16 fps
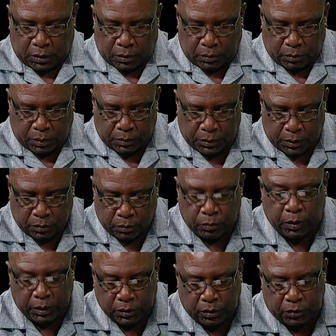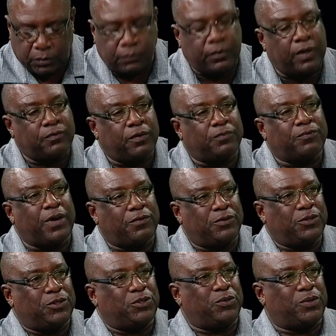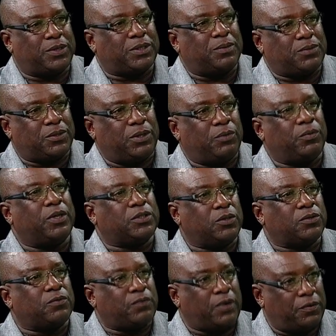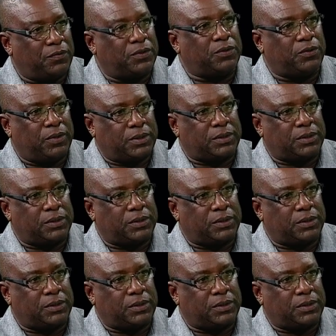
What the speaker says: 1,500 US, I'm sorry. 1,500 US.